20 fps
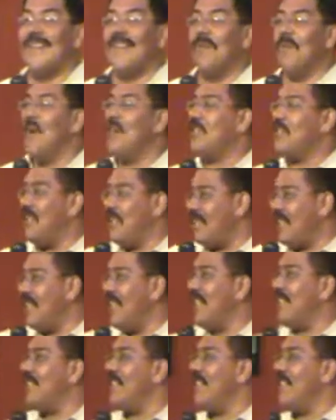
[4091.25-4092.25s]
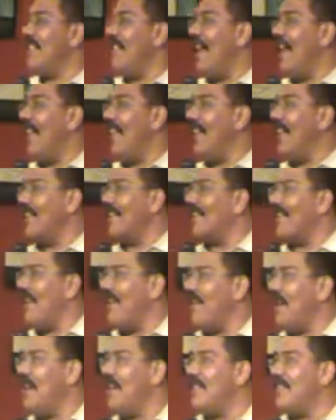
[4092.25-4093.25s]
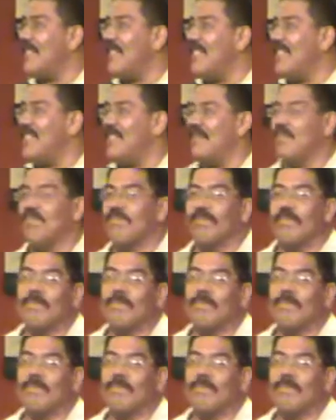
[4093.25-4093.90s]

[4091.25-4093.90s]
Where's your scissors, Alex? Give her her scissors.